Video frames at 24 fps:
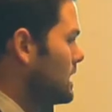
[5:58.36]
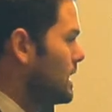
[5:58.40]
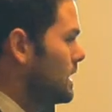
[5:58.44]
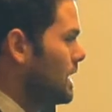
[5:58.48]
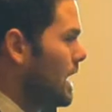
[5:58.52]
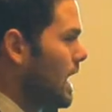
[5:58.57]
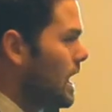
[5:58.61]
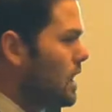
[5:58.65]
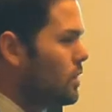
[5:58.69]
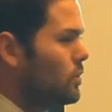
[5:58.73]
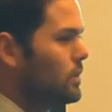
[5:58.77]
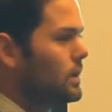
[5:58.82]
then
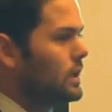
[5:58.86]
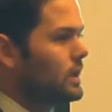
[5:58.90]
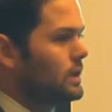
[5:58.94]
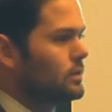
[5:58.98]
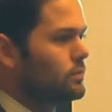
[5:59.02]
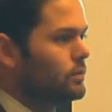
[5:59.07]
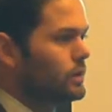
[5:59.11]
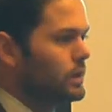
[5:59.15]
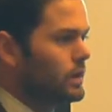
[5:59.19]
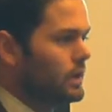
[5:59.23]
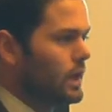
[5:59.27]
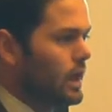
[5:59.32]
how we can
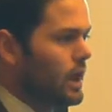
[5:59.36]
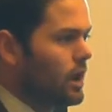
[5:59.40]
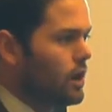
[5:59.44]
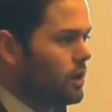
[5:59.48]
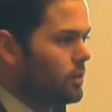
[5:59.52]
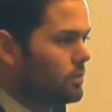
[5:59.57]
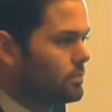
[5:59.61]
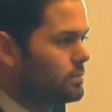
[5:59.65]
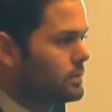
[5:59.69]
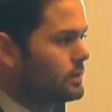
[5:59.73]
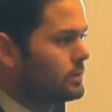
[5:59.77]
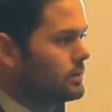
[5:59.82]
really
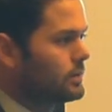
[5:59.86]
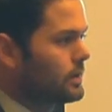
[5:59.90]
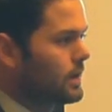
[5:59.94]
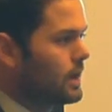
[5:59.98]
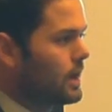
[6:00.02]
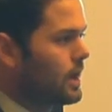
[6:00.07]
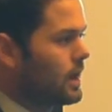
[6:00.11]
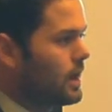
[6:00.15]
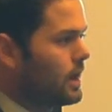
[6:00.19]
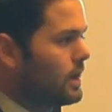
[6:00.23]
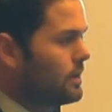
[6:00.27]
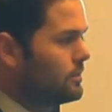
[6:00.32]
help.
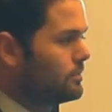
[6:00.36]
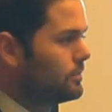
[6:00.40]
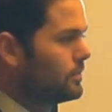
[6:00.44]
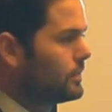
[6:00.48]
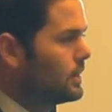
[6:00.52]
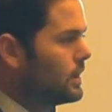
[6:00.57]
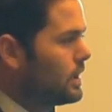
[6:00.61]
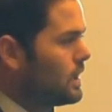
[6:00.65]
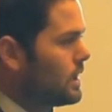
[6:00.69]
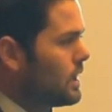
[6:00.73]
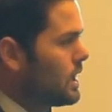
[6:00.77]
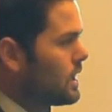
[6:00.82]

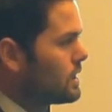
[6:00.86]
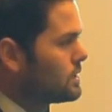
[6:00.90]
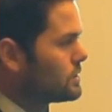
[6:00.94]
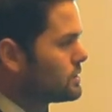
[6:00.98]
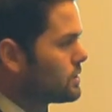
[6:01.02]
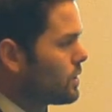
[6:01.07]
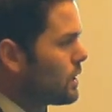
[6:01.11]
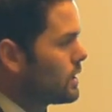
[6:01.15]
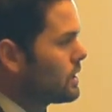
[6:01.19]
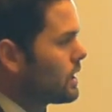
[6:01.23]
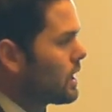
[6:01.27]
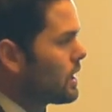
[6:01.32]
And
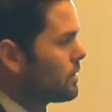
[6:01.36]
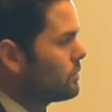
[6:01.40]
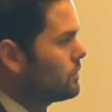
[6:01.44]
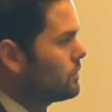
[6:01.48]
so I